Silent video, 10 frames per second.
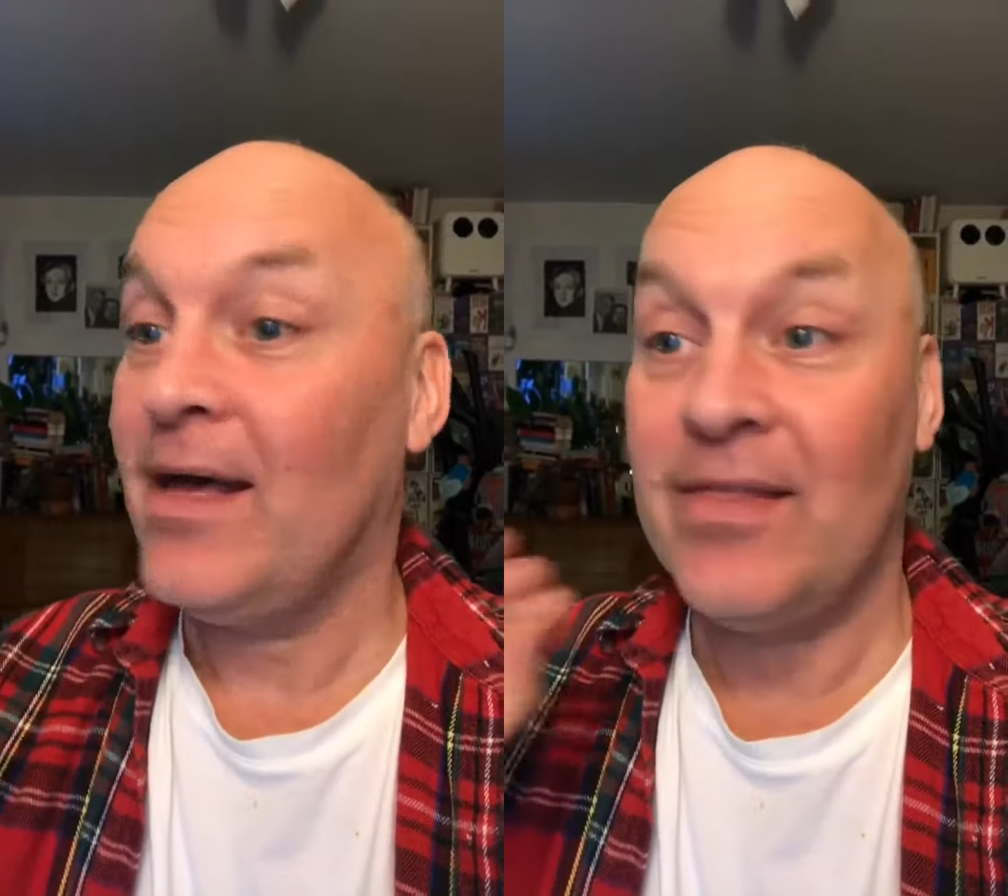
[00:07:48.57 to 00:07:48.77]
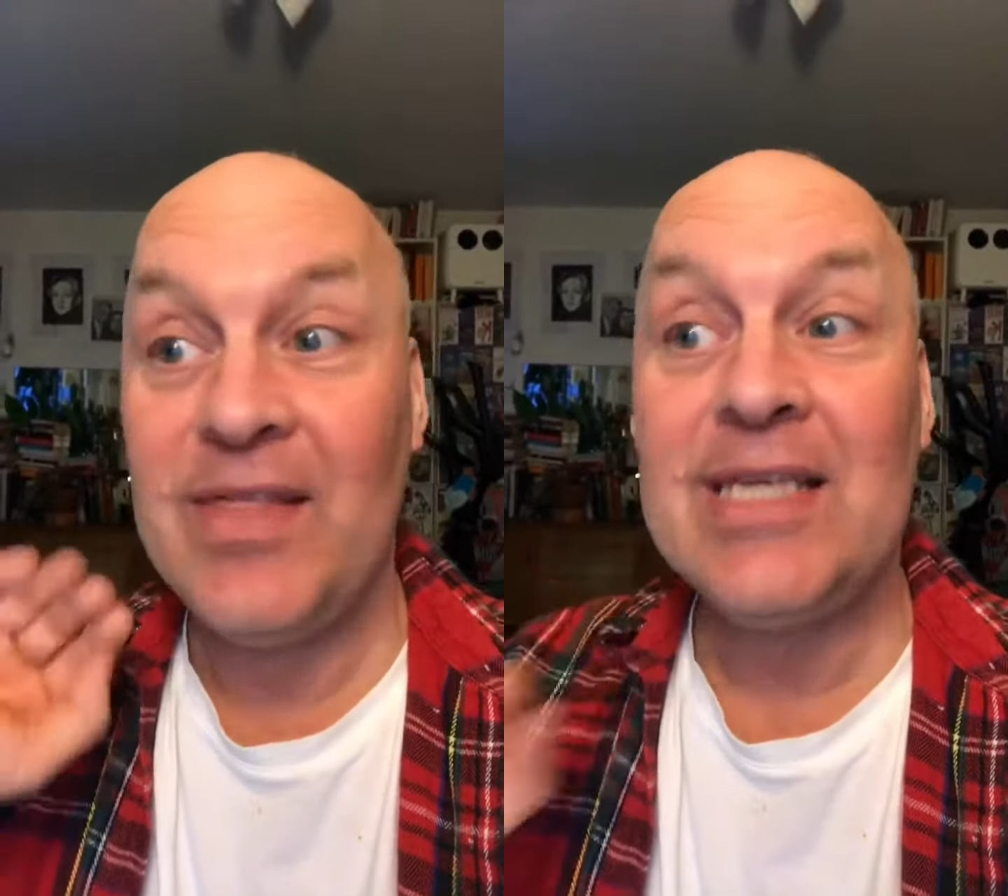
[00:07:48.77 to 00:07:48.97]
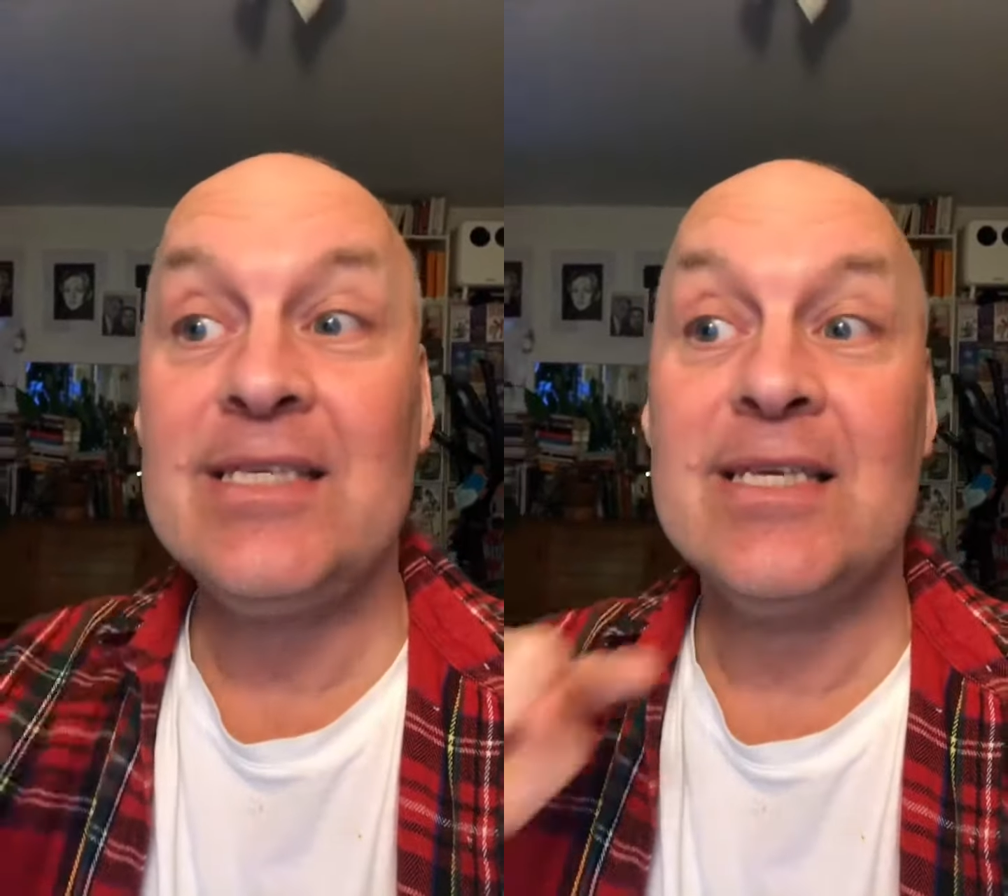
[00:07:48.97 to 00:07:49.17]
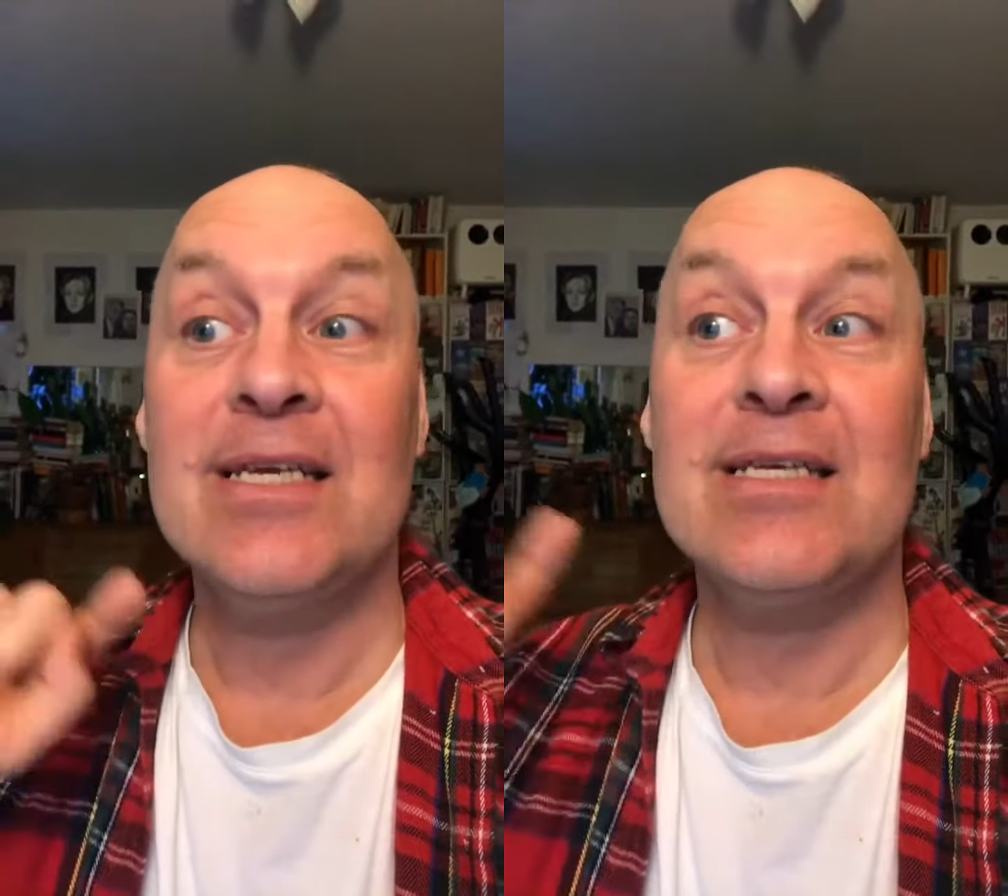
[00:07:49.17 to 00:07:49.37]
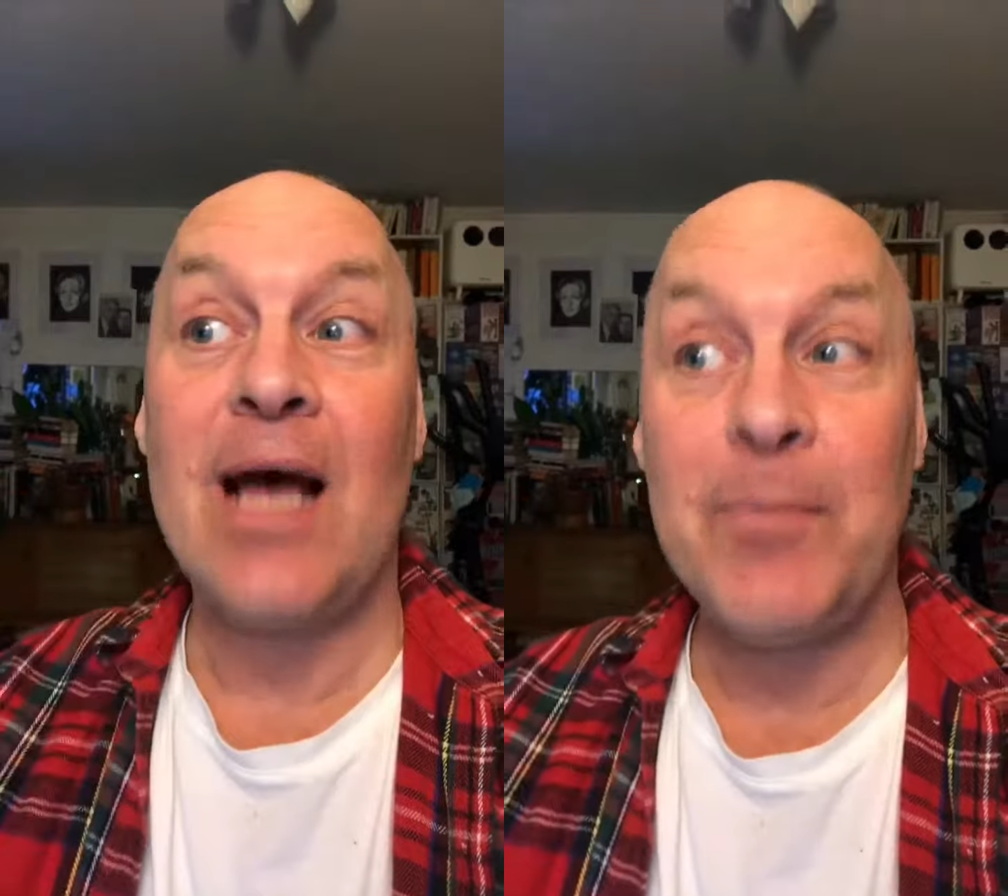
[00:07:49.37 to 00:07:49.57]
this
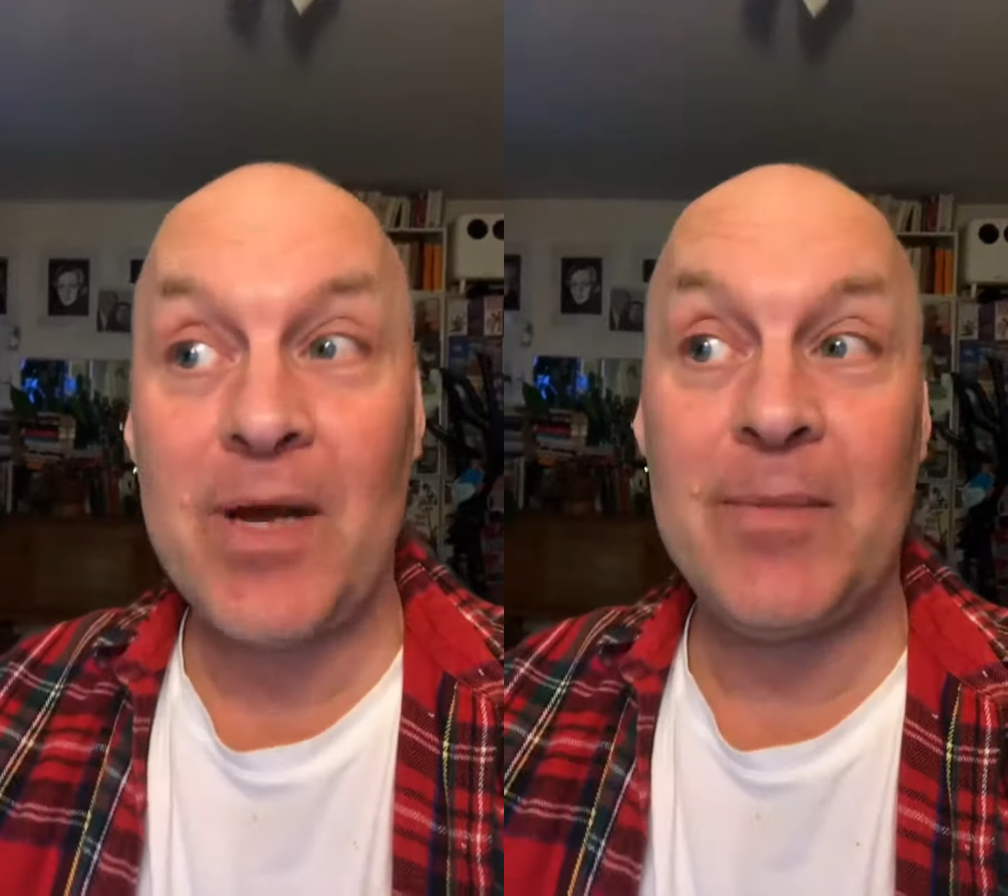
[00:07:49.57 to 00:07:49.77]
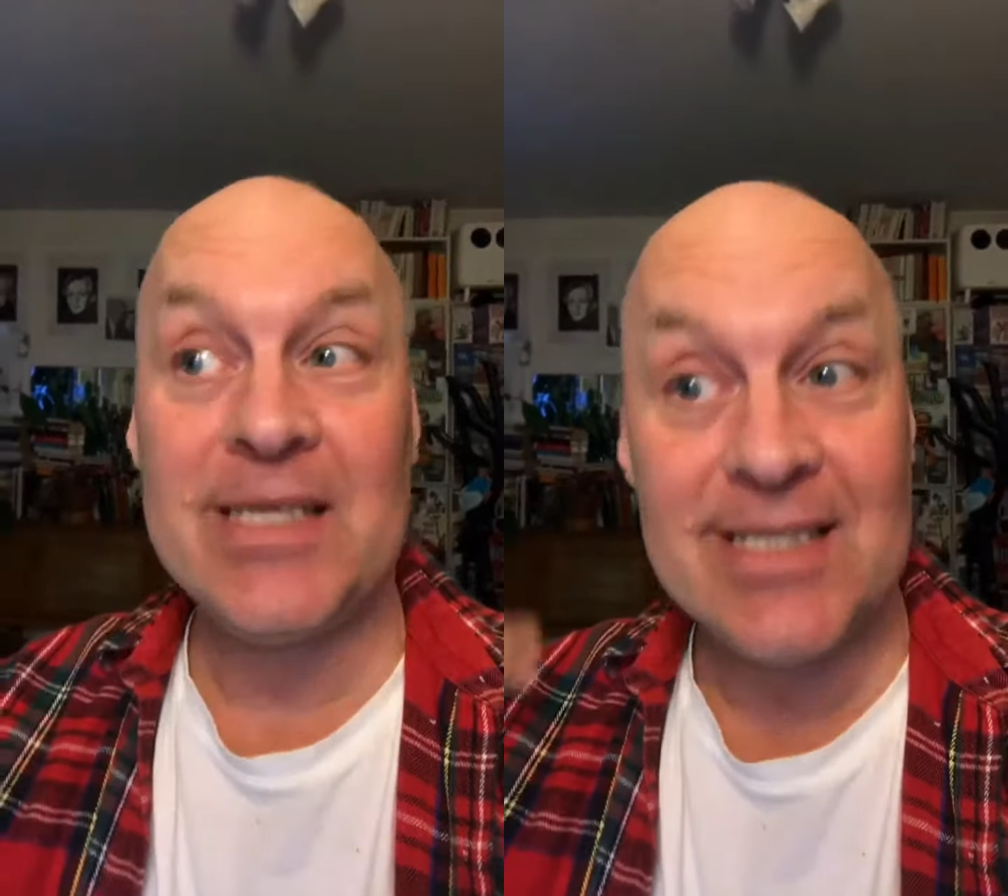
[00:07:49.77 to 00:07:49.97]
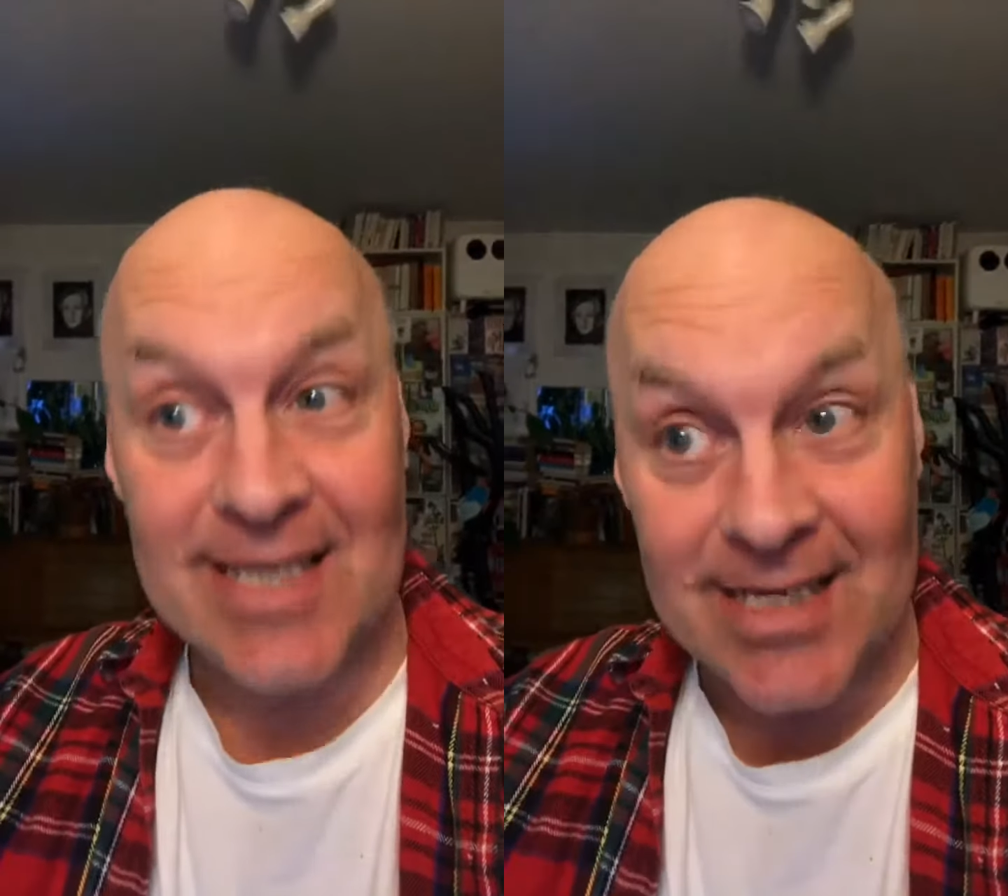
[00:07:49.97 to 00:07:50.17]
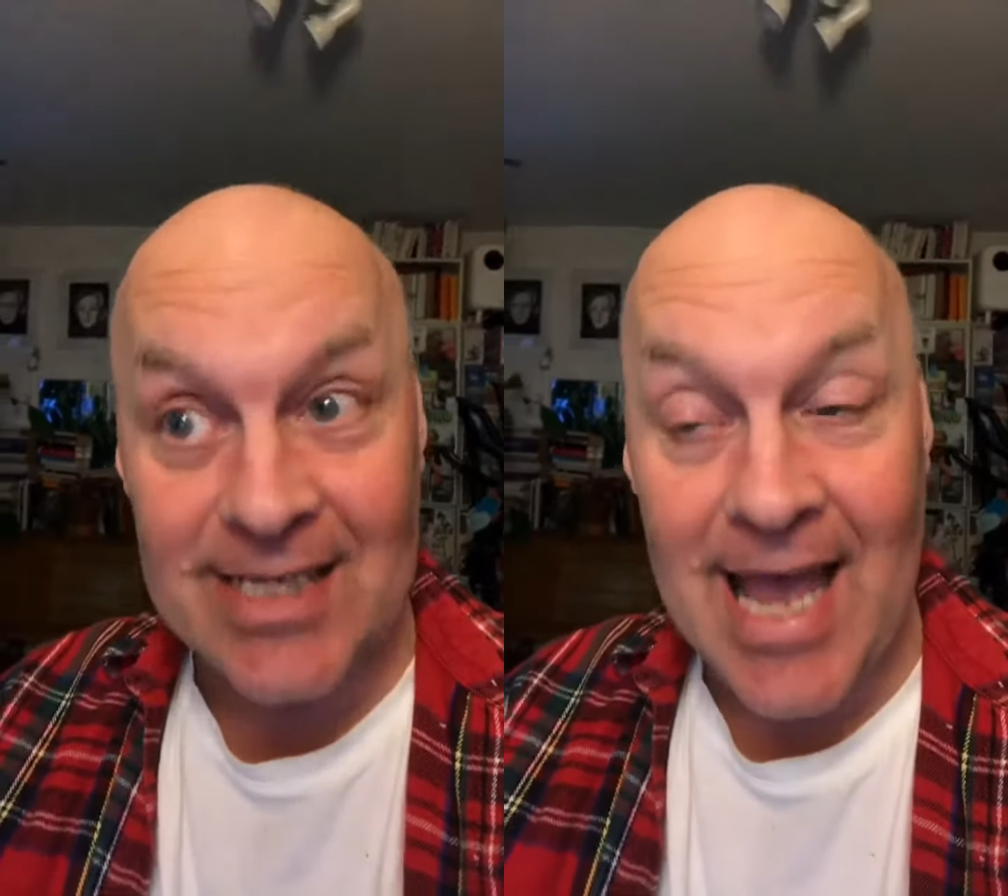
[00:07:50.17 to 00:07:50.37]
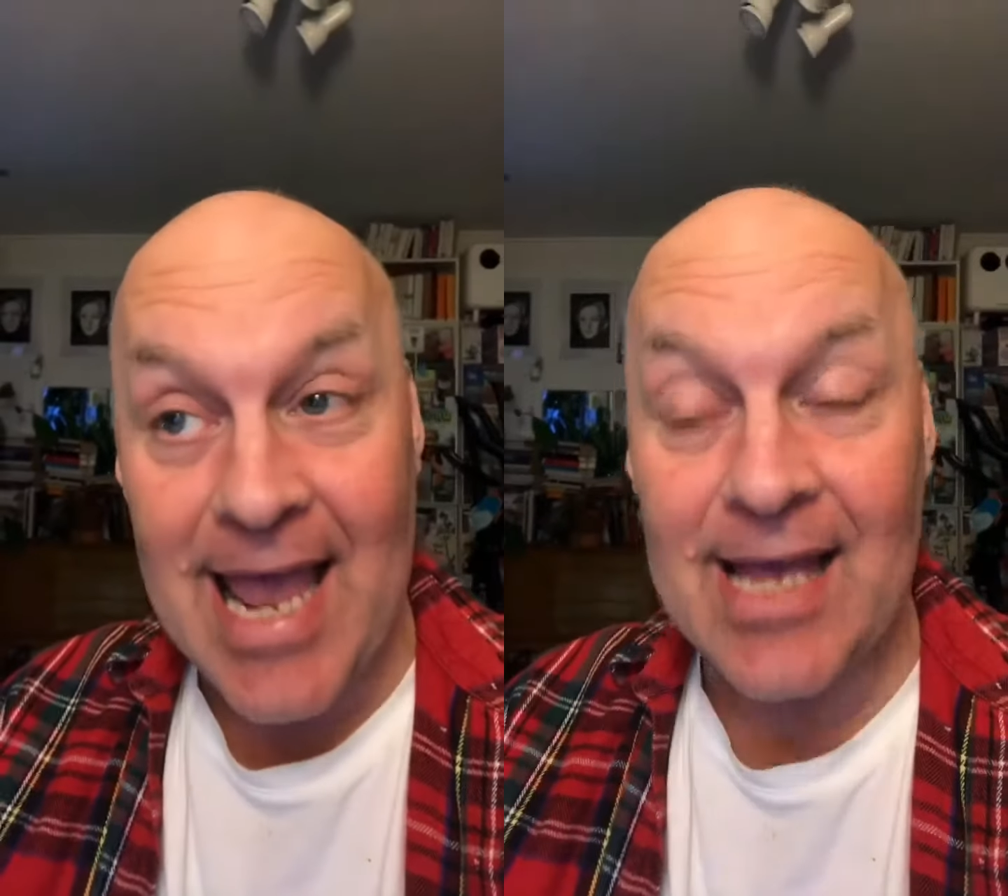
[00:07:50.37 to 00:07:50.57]
upcoming
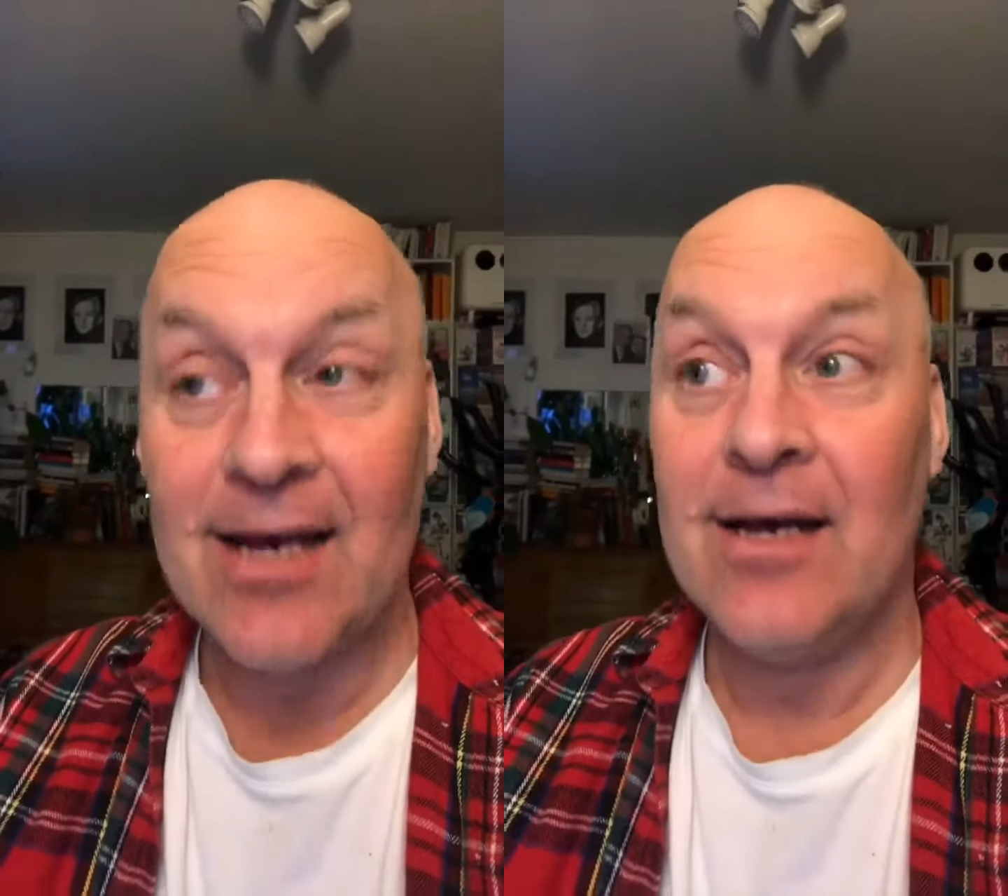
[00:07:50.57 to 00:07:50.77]
Sunday.